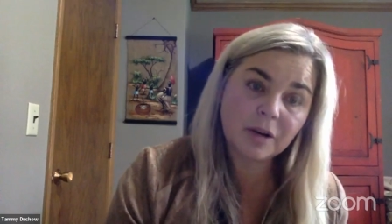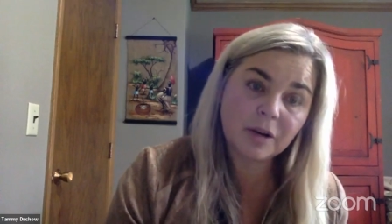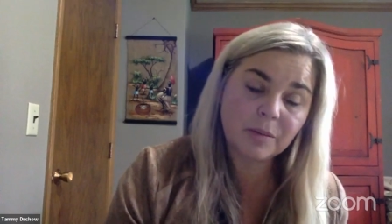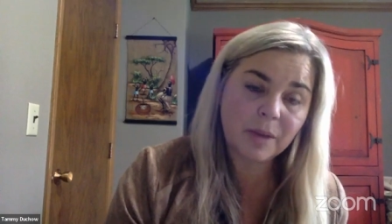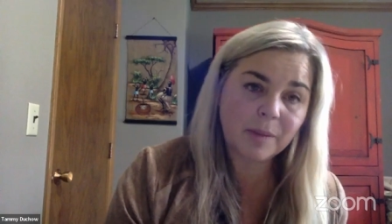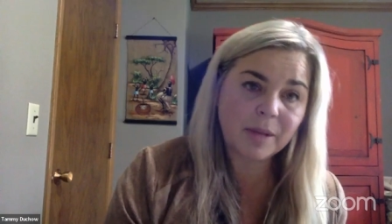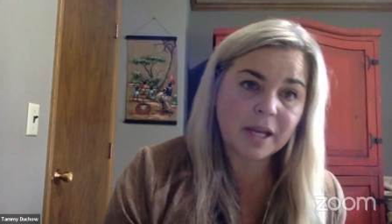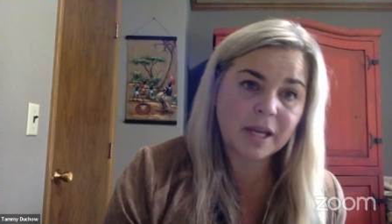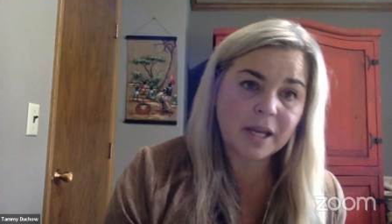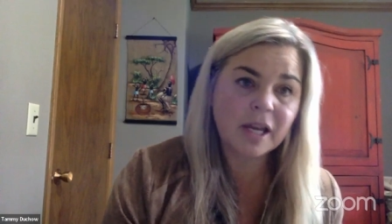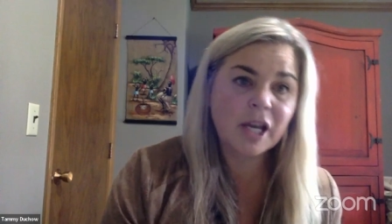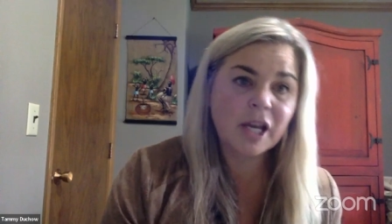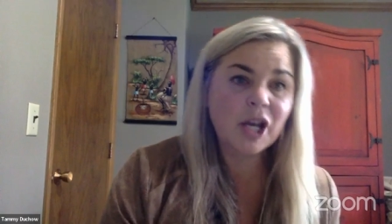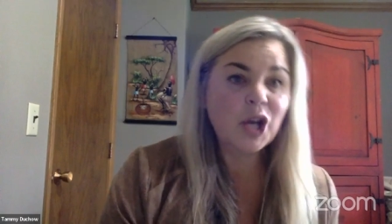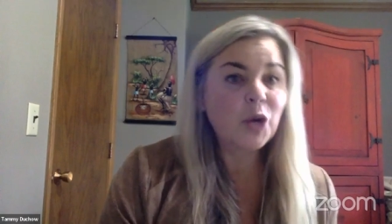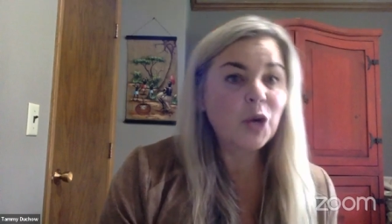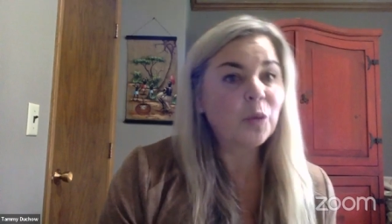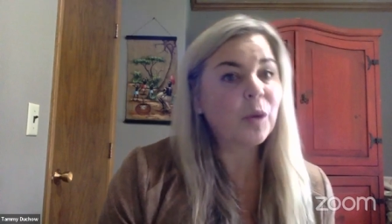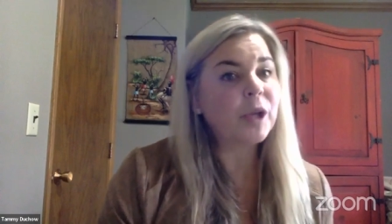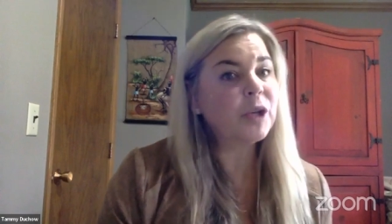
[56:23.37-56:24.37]
Maybe
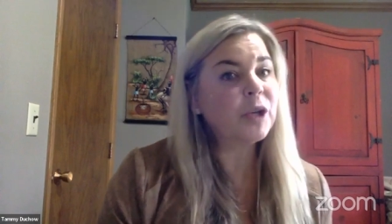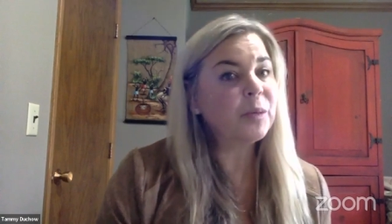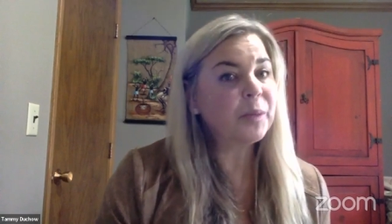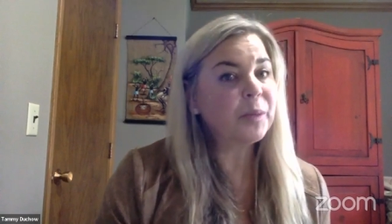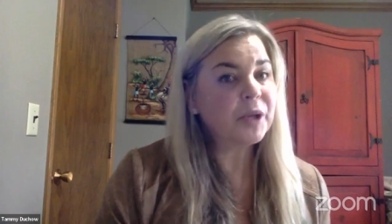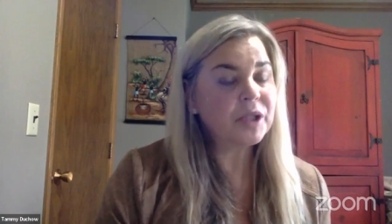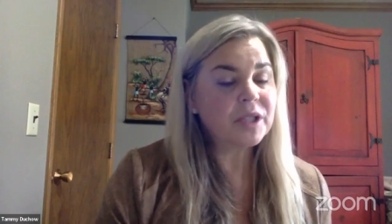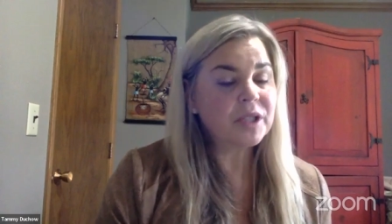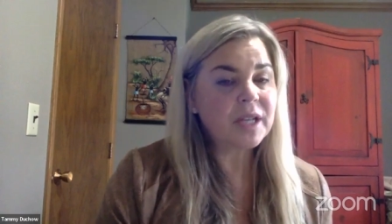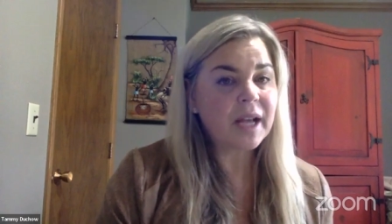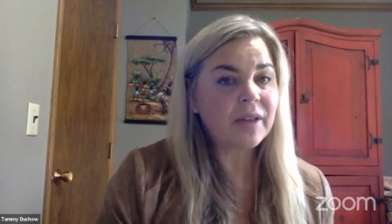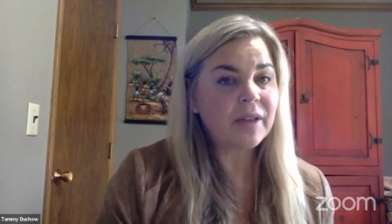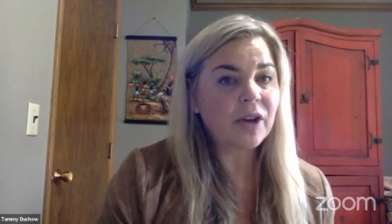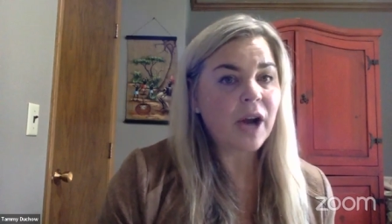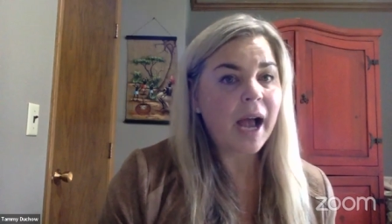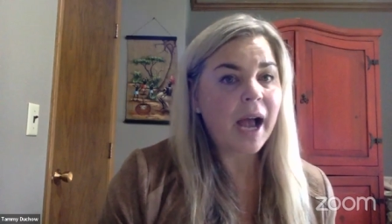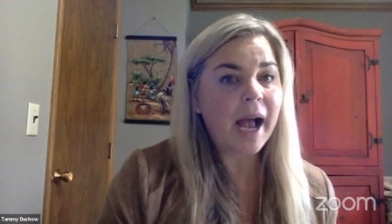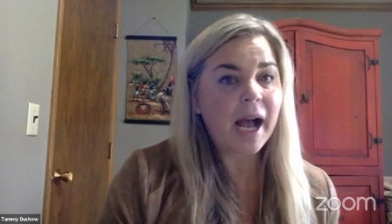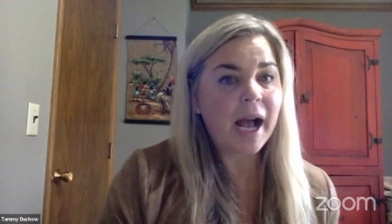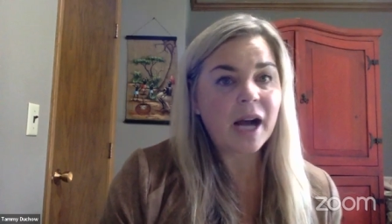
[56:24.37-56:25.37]
when you put it together,
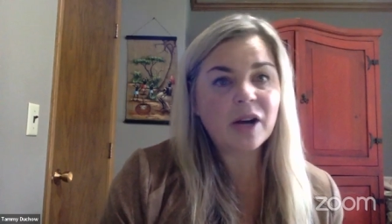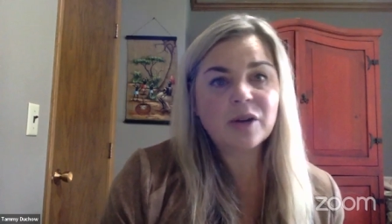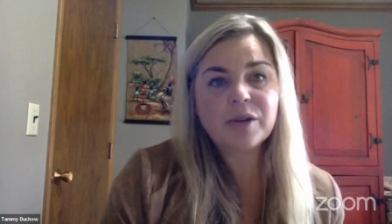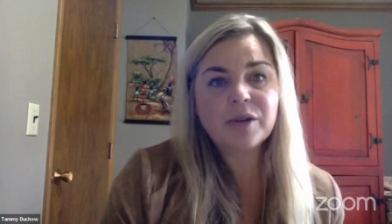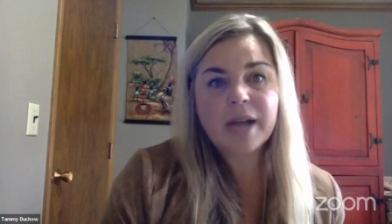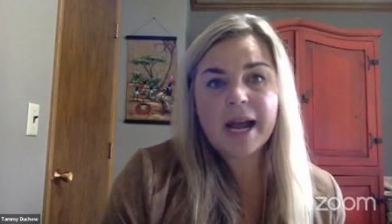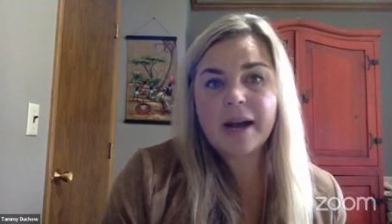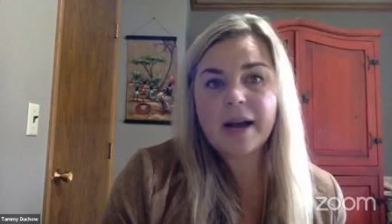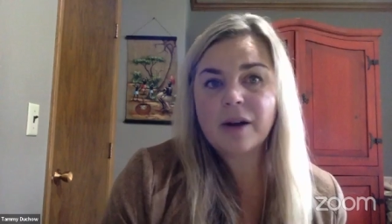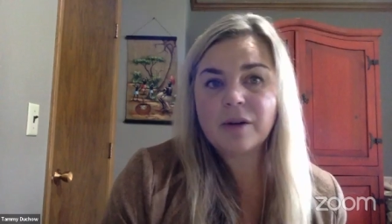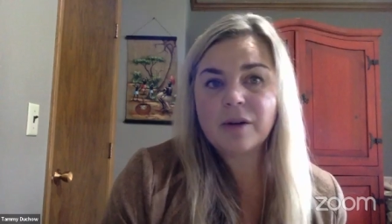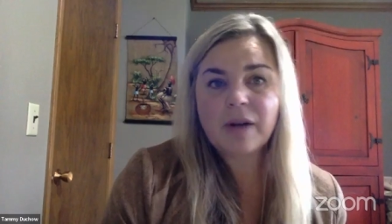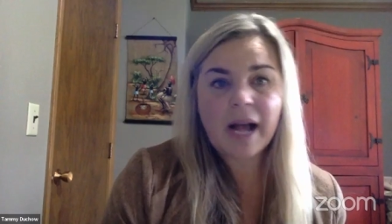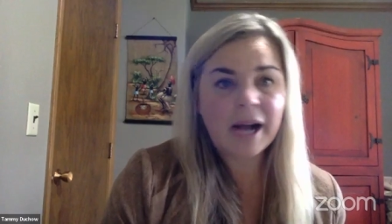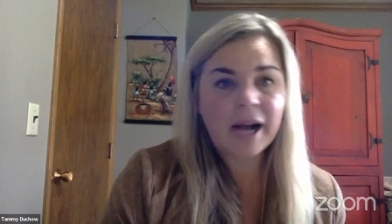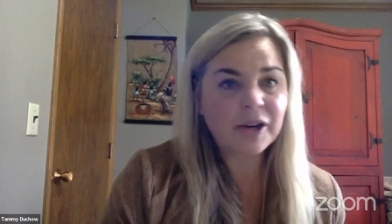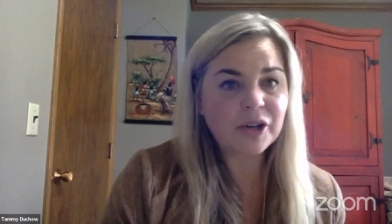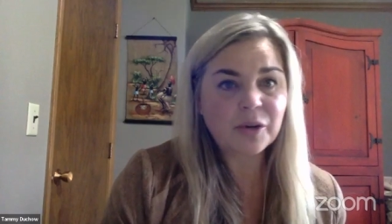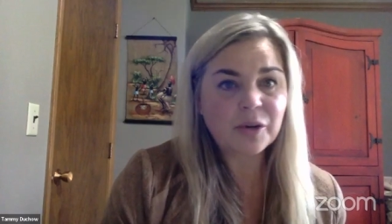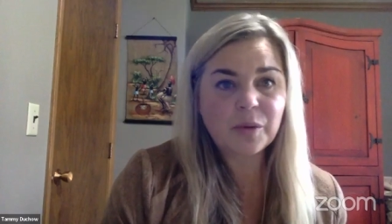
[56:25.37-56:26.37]
how
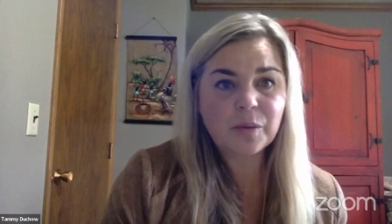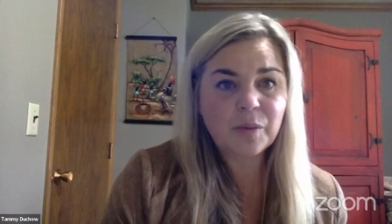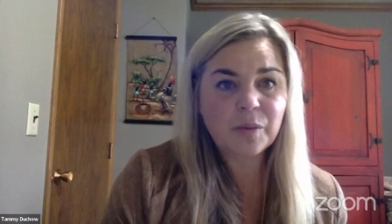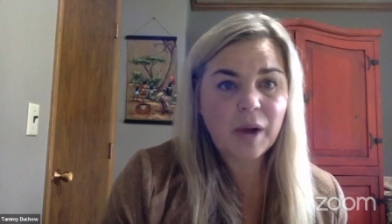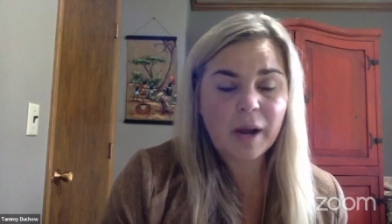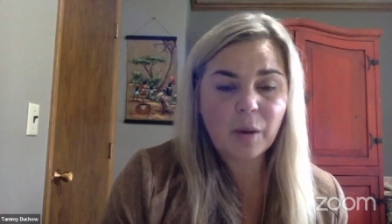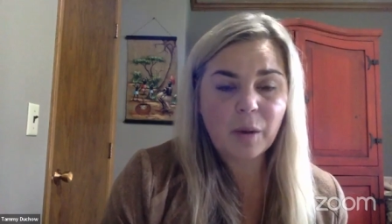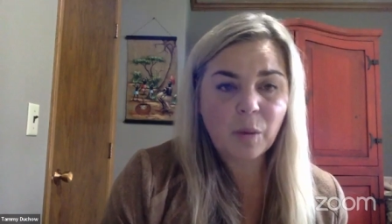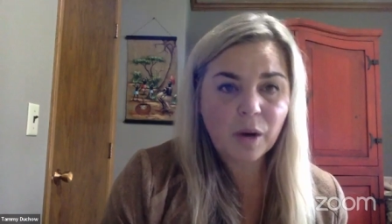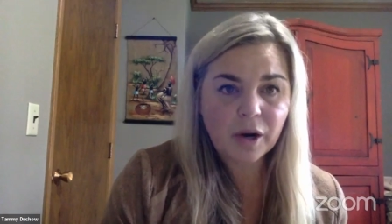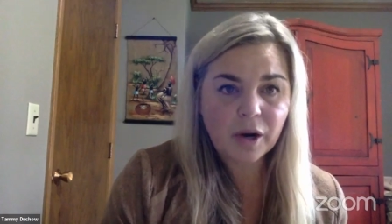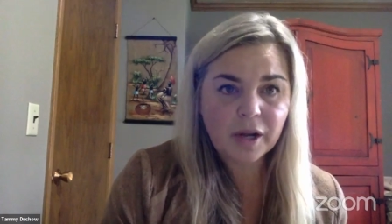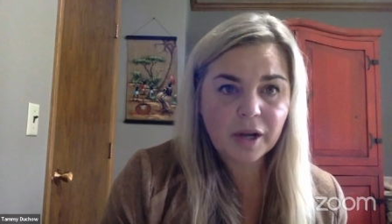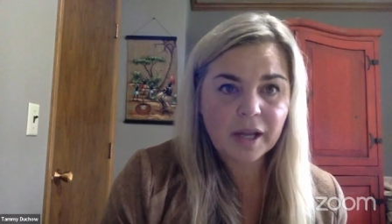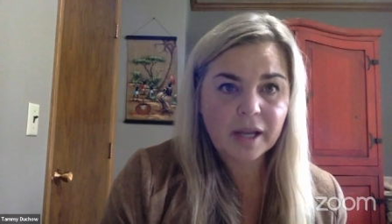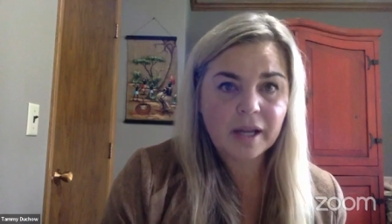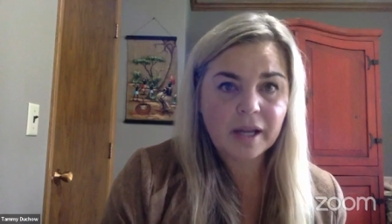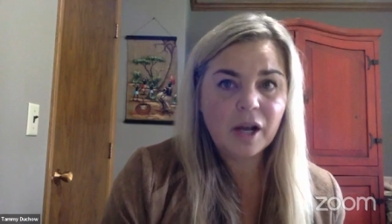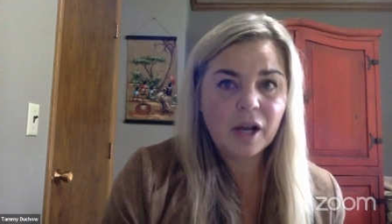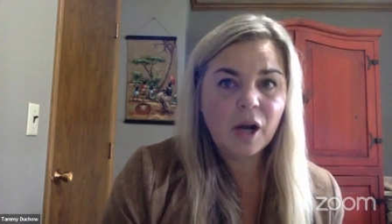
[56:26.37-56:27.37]
do I work it?